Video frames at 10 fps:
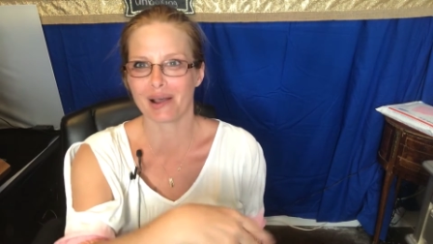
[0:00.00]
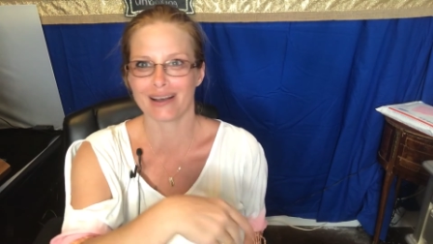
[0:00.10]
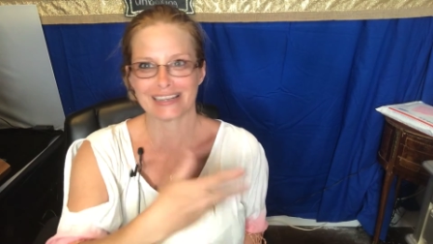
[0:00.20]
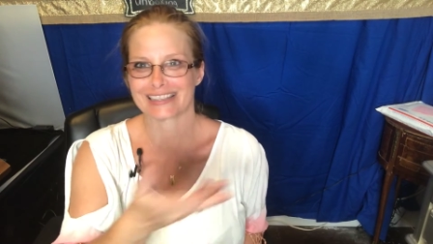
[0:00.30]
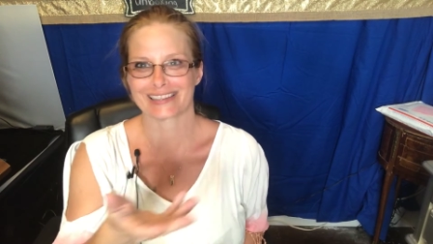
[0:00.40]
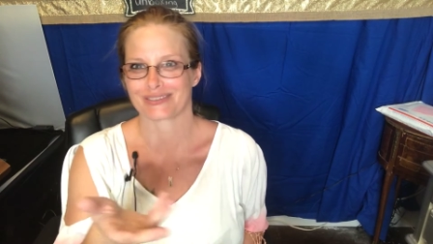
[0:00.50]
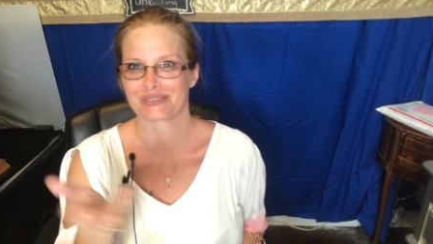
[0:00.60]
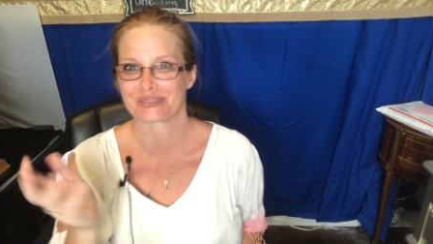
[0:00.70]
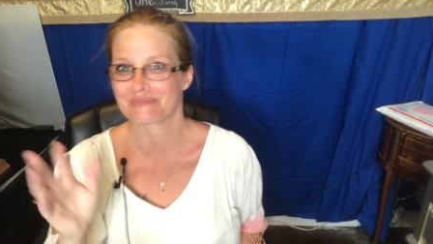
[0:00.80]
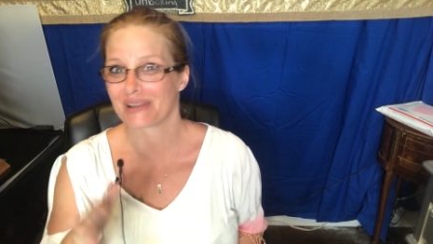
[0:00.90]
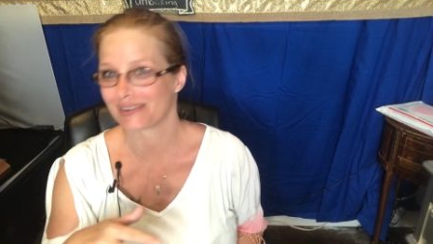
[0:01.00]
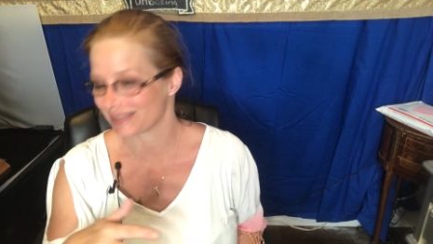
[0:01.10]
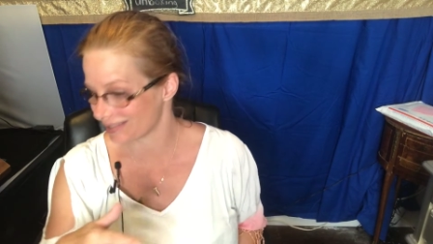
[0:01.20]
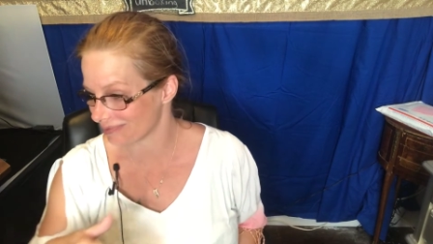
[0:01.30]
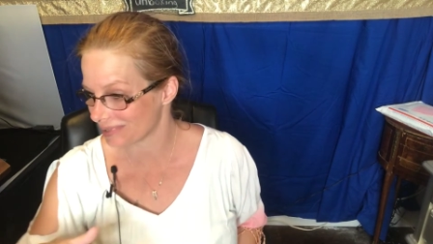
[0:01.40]
box on the
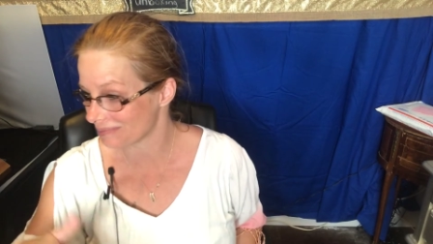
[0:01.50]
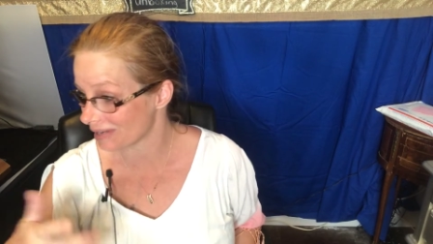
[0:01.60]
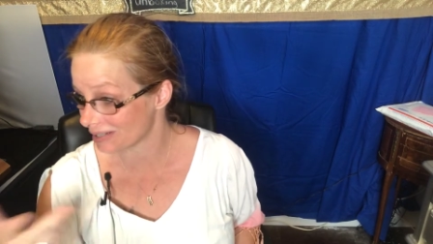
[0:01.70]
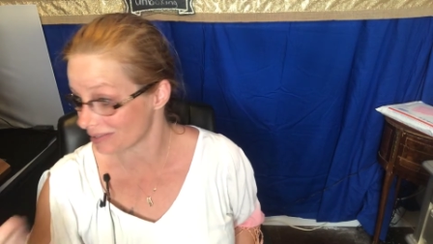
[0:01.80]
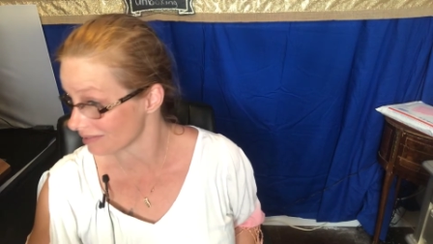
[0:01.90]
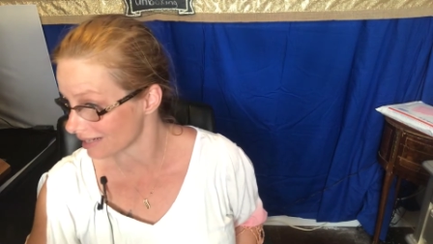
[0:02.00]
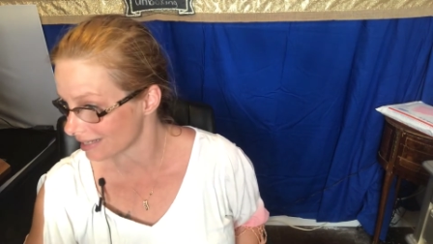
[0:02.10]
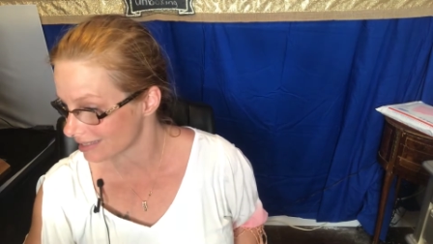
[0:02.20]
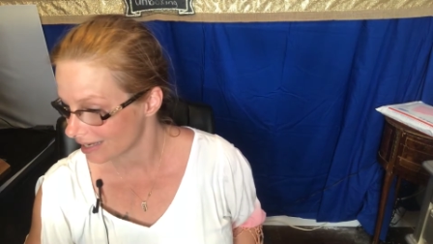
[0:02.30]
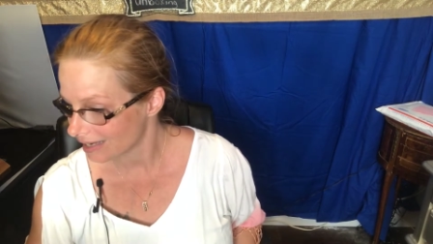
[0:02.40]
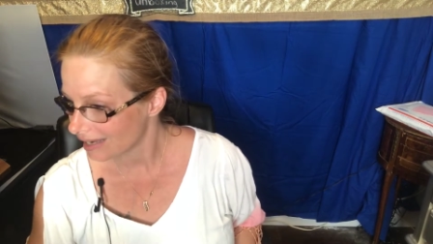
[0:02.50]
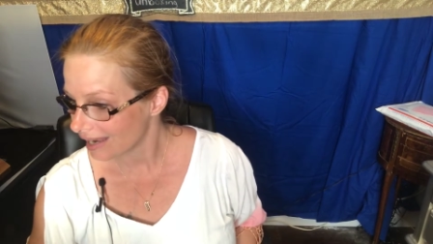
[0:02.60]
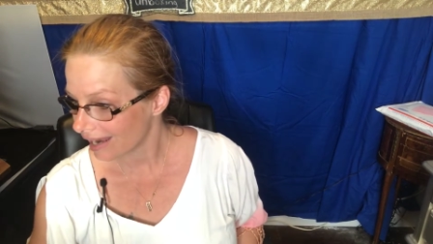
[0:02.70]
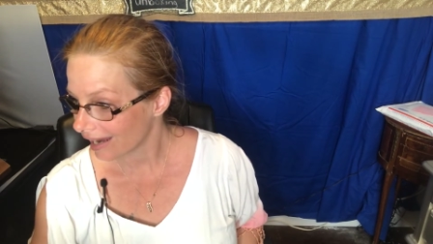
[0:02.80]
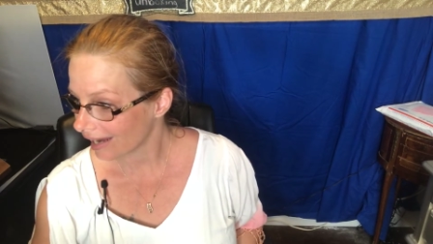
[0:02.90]
box when you buy two, I guess.
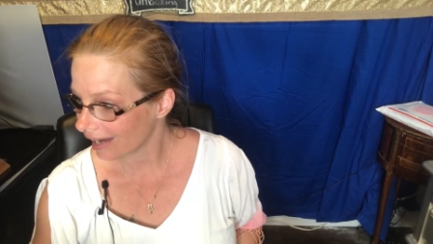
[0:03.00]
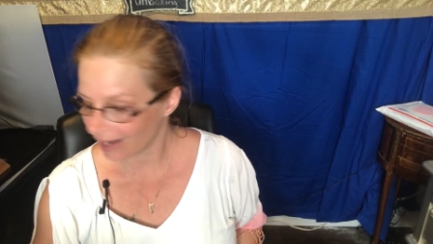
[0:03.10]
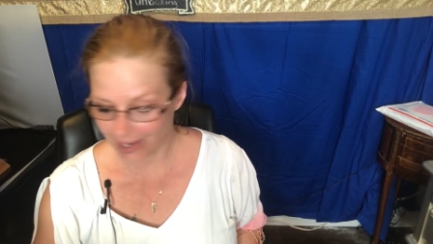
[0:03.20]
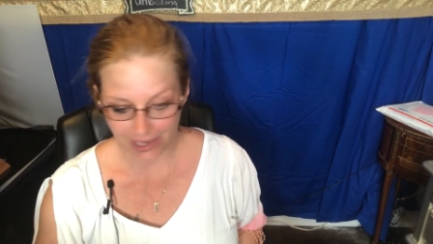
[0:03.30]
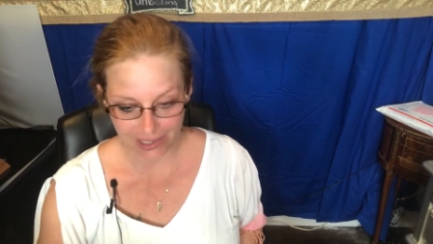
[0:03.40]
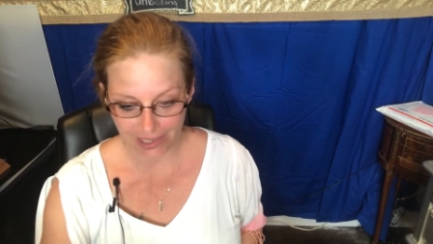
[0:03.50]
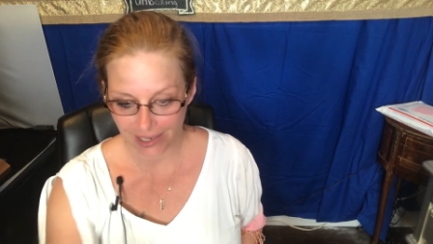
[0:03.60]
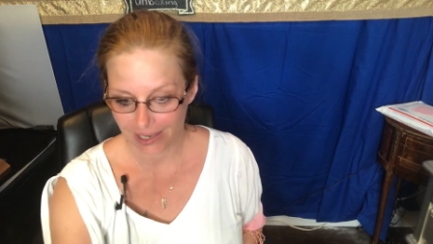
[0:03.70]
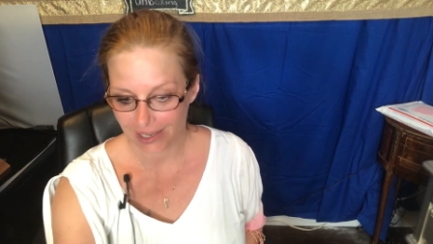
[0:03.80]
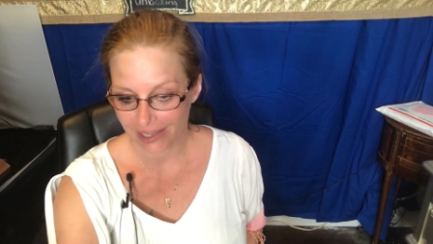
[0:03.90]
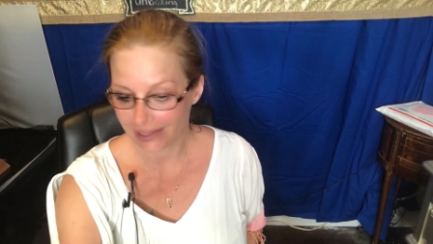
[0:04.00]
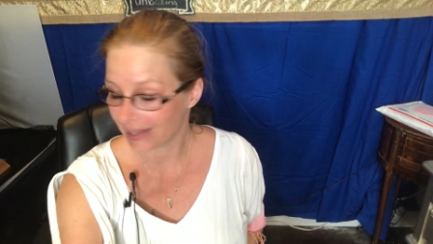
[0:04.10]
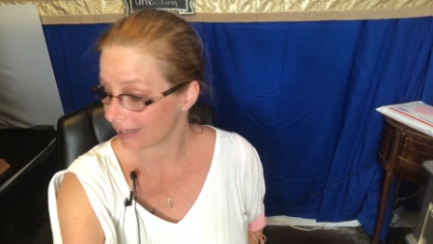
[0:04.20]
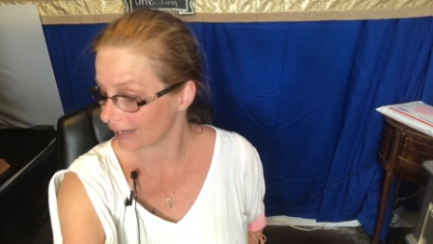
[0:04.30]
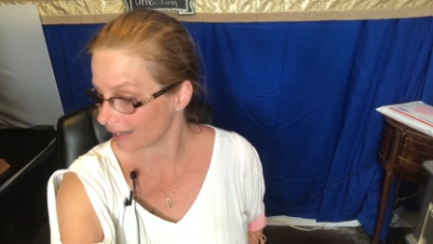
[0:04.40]
And
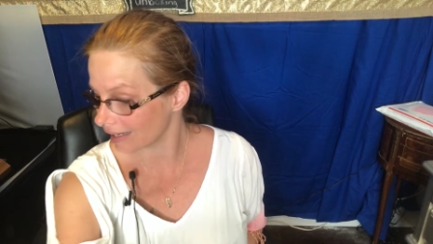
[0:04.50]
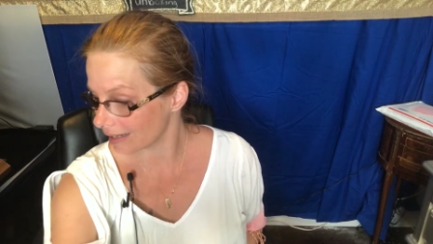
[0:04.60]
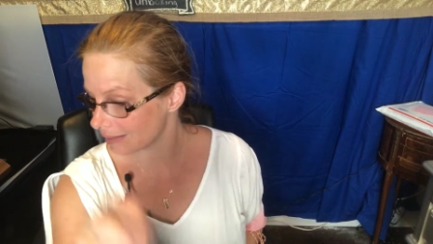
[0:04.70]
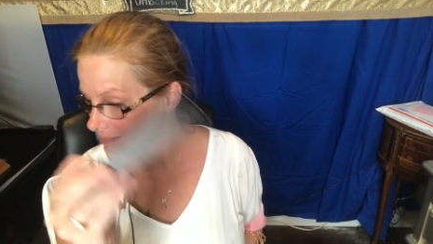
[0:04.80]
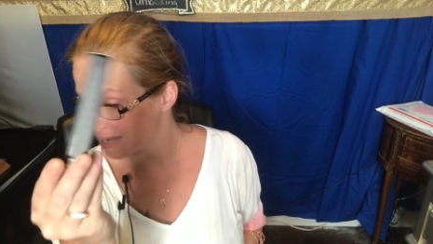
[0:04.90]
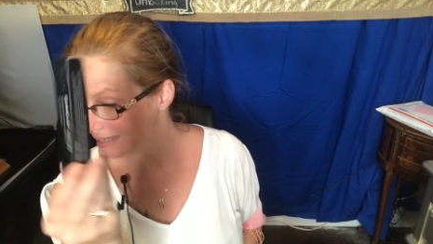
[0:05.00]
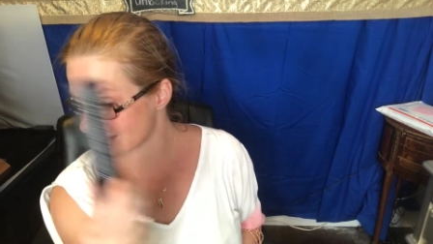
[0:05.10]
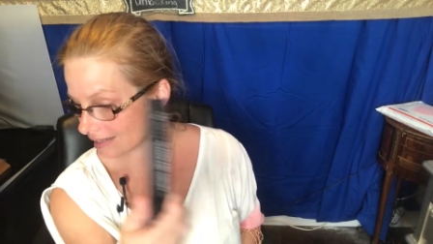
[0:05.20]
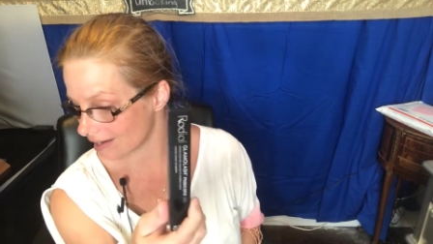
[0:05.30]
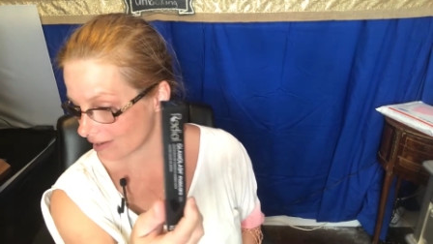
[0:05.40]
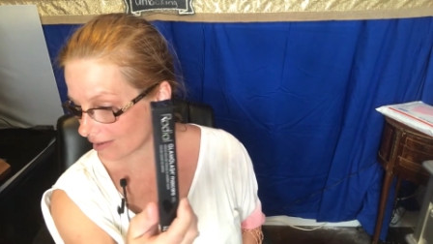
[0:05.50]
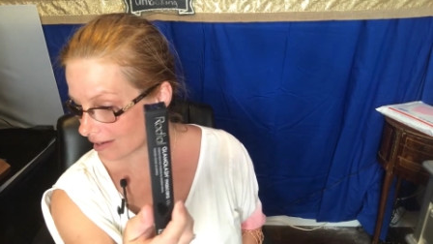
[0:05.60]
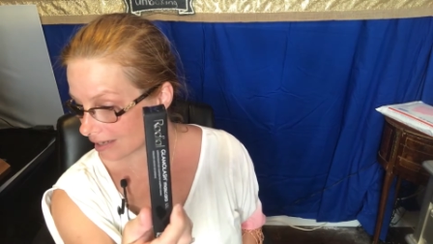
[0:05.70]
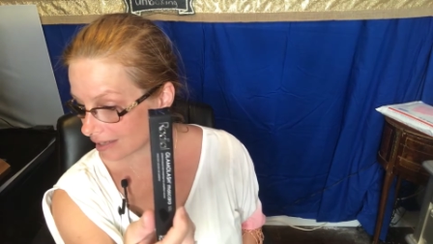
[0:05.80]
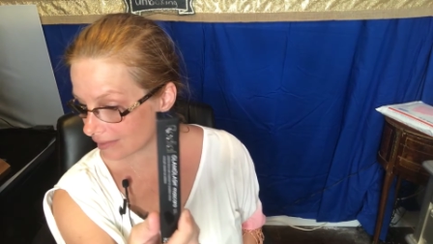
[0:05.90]
the
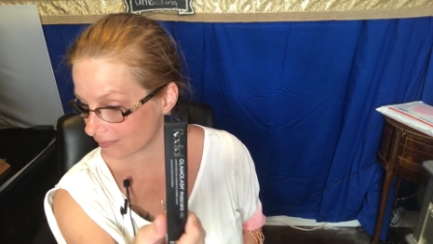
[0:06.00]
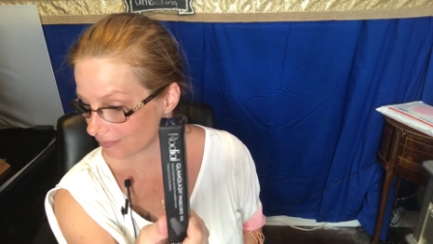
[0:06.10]
mascara,